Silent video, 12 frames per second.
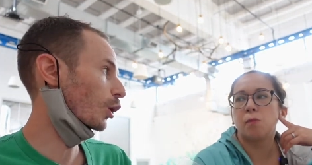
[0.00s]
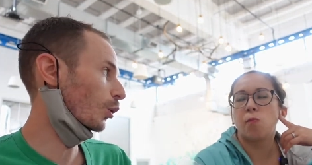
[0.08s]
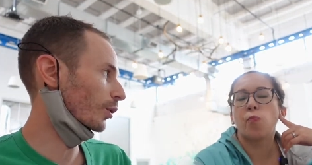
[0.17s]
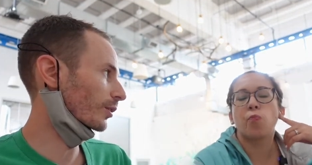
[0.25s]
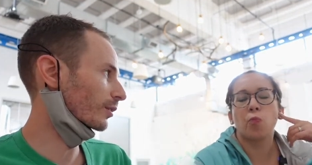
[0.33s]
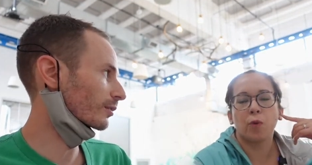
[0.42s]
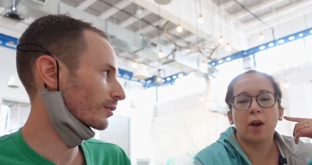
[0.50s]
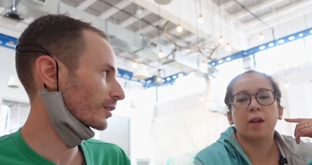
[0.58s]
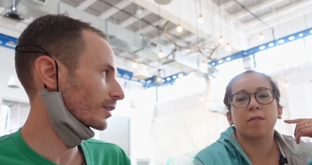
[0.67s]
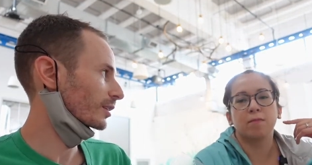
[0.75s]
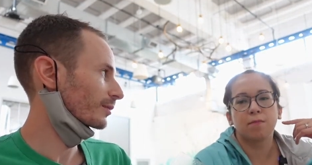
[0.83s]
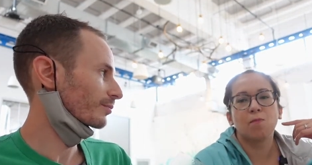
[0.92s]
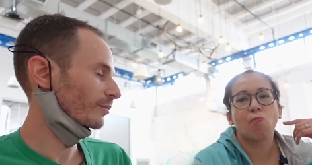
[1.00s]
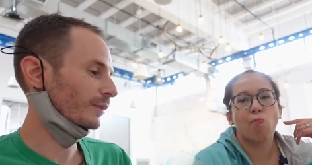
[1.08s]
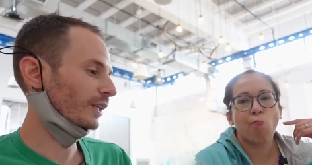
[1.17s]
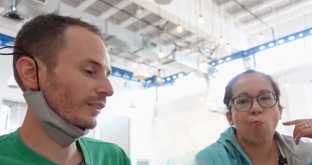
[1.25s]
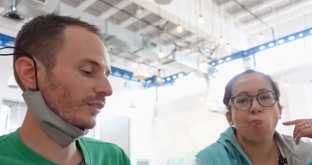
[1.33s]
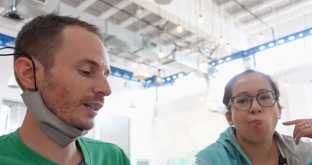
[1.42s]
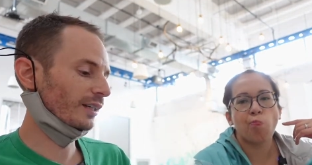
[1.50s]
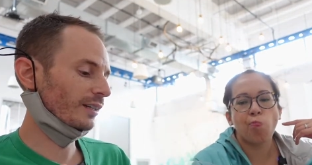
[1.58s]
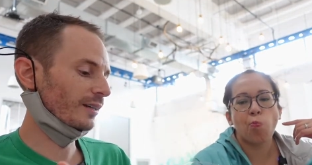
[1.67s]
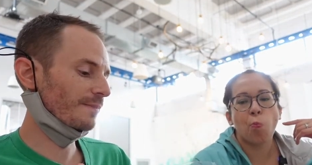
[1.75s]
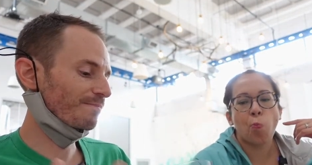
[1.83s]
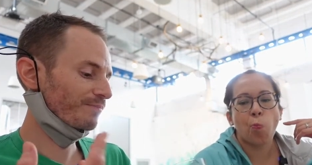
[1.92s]
Speaker 1: corn. Right. But it's like
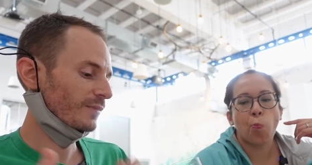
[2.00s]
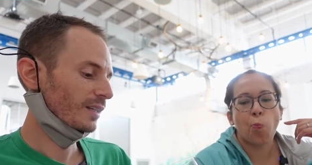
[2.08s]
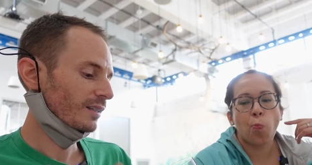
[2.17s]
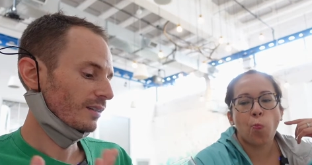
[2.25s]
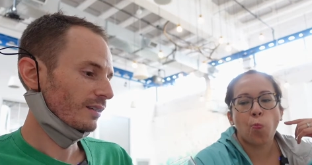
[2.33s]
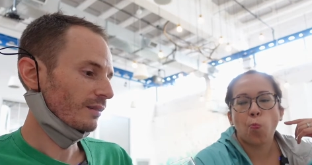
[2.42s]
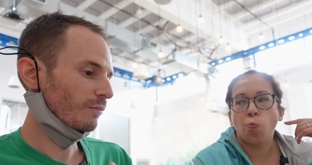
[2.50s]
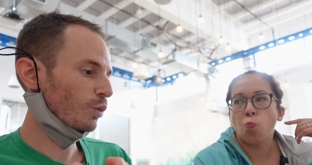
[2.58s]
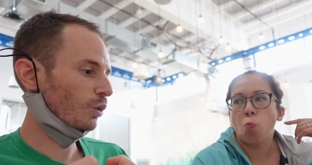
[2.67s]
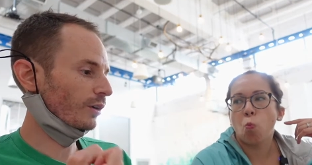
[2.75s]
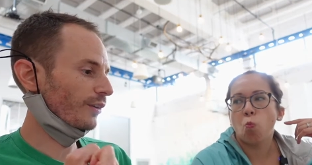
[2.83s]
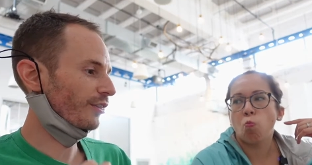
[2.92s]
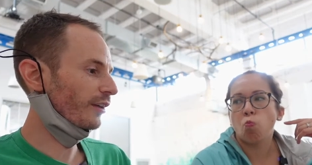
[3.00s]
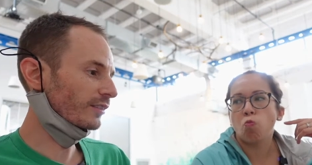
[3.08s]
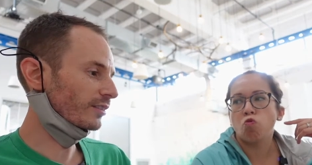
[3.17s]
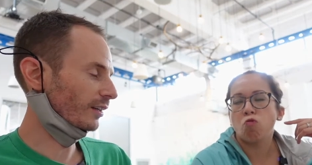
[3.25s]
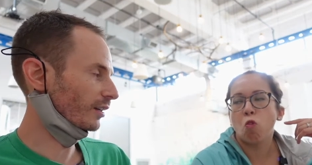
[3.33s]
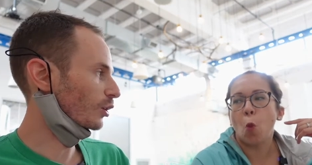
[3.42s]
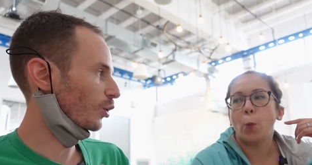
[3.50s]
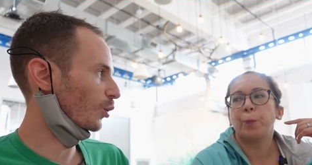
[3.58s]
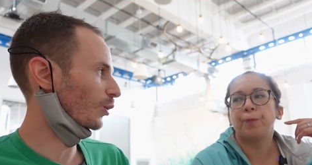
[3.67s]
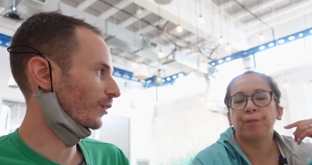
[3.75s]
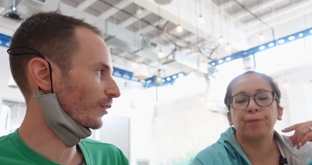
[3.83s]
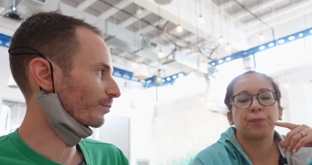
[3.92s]
a more authentic
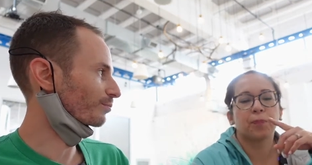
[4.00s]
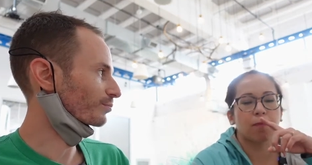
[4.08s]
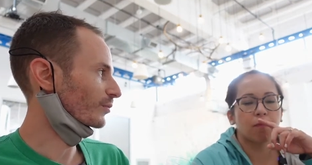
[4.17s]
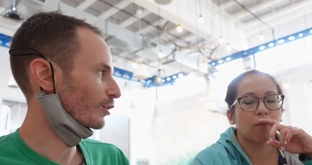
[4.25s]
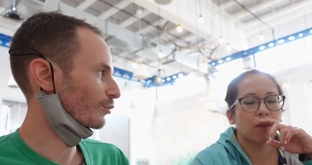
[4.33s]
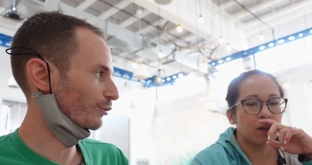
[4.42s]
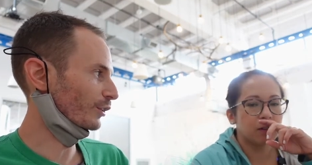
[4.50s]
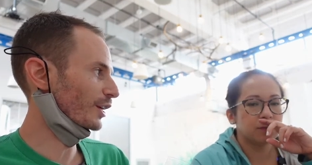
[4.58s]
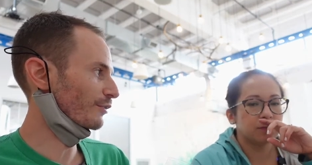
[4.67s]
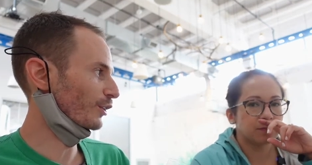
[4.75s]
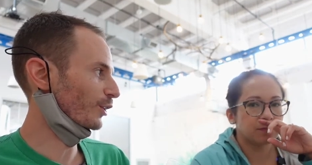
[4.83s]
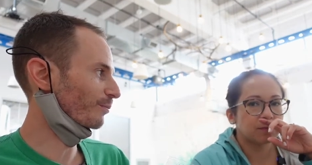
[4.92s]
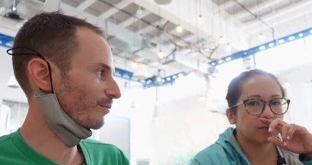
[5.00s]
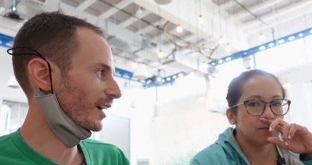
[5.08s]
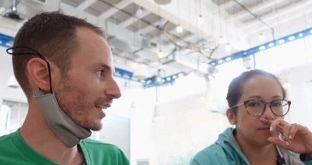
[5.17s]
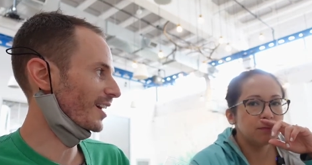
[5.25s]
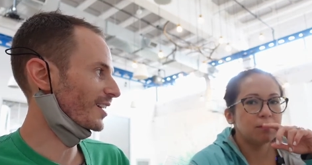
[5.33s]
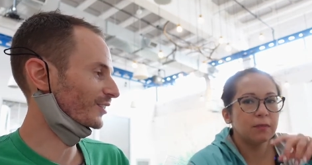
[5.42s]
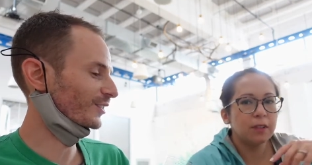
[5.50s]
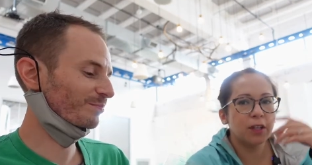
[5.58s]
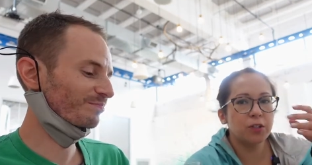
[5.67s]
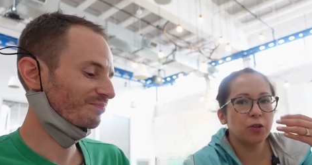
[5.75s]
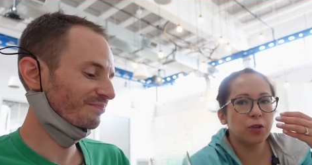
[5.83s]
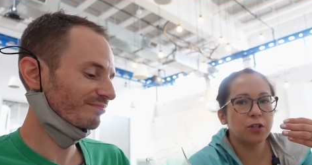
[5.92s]
corn flavor, I guess.
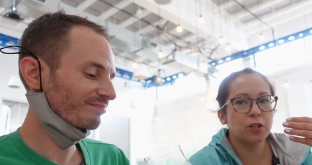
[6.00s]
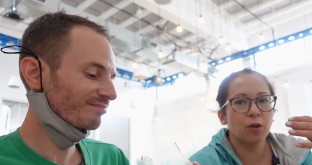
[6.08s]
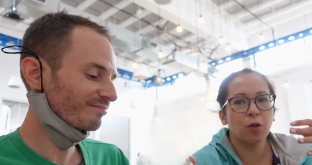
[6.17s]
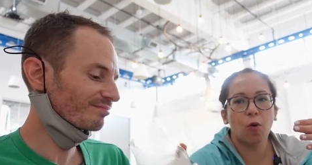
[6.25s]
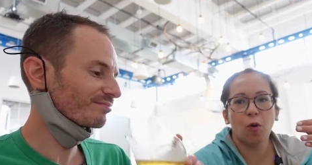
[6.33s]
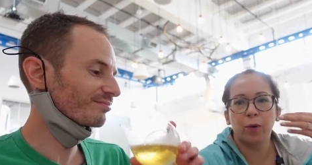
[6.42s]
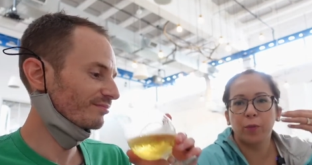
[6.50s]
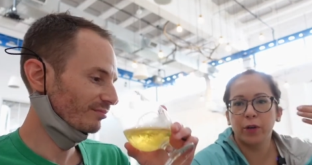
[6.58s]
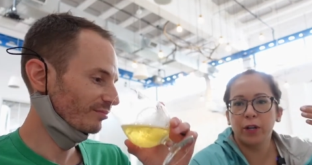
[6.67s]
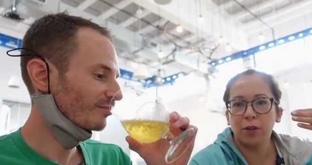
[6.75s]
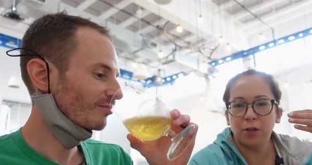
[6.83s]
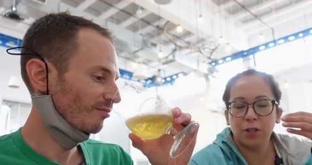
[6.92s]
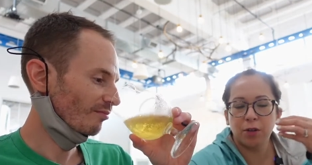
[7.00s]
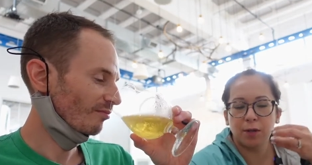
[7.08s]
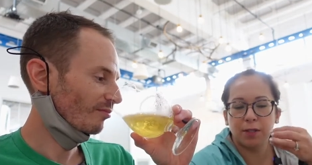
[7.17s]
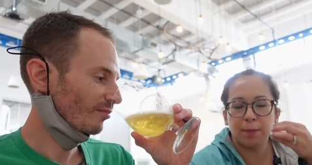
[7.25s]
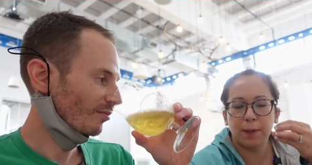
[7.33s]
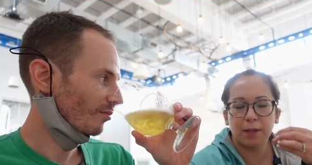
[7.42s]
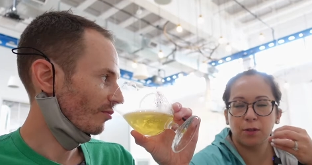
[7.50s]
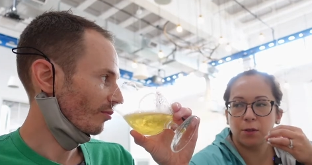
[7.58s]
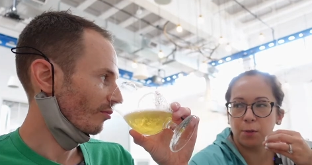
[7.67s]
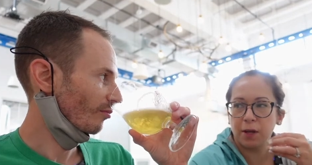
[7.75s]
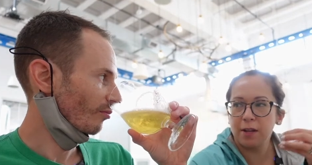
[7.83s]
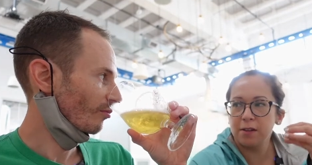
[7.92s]
Speaker 2: The traditional corn we're used to is a bit
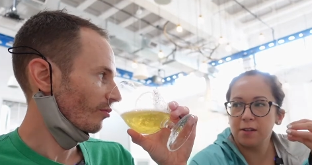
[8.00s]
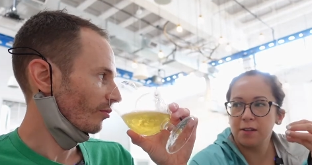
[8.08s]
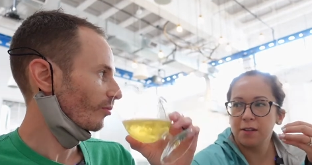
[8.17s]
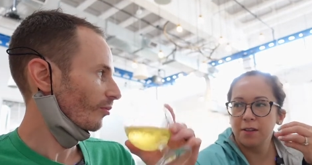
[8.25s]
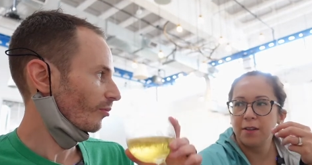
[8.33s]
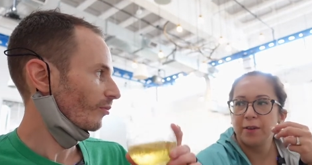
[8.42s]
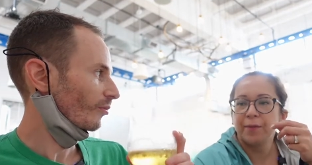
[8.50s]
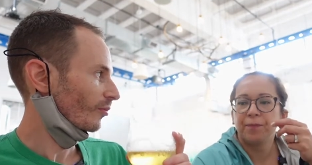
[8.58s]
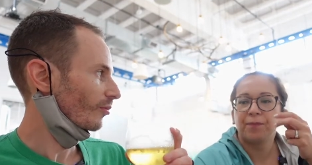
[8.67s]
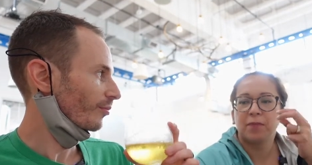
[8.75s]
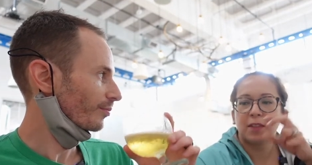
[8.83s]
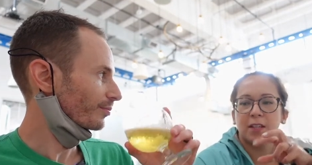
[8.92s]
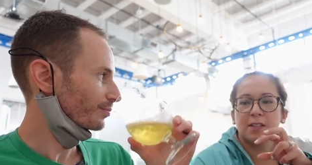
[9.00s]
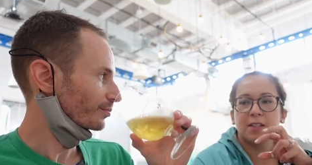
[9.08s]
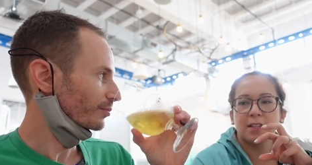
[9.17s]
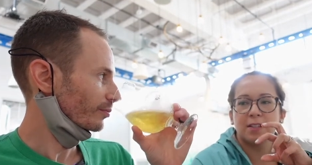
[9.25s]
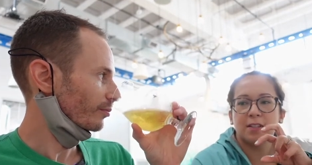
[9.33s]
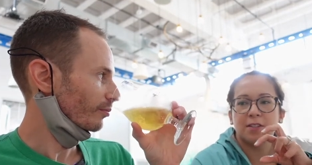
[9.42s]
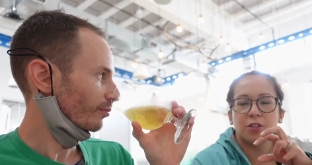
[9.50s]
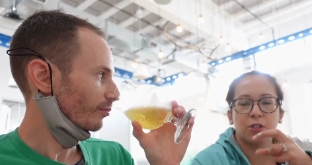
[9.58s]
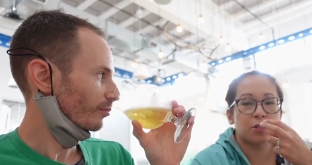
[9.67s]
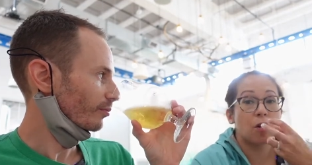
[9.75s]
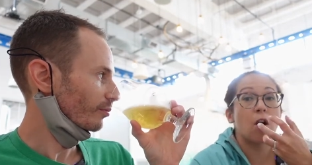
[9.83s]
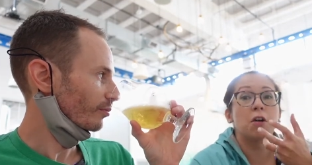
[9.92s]
sweet. This is
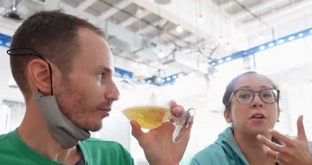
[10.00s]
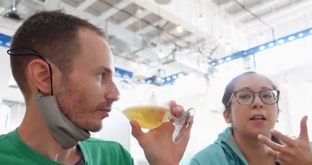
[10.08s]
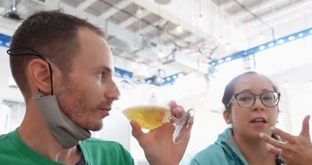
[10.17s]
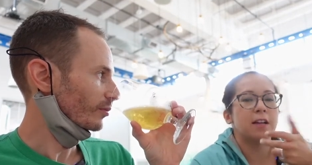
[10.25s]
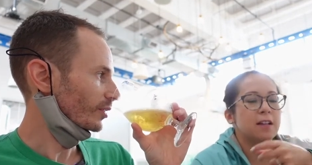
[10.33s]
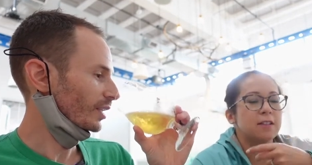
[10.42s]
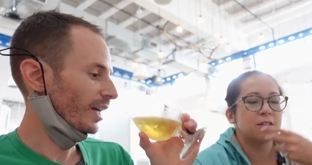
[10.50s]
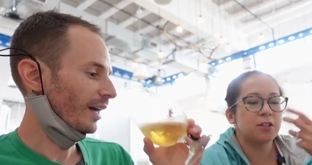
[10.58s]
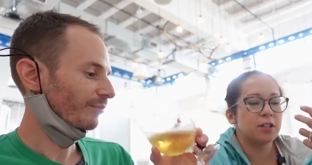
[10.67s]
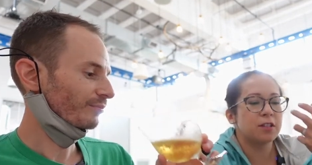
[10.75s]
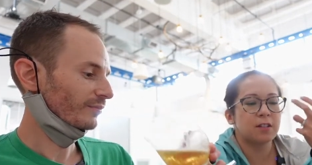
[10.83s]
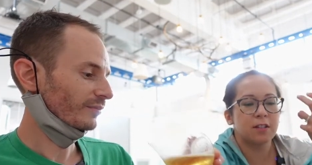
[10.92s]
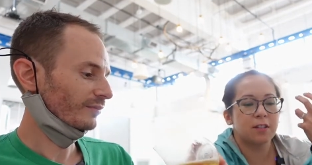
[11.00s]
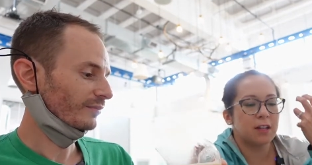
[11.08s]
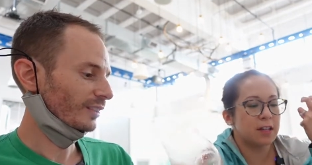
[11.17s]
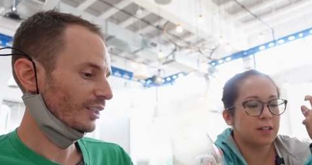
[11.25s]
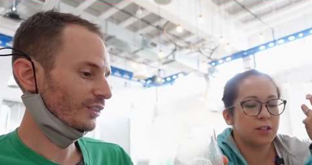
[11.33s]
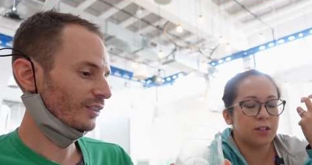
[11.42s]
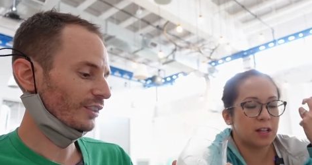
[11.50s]
just hearty. It's yeah. just it's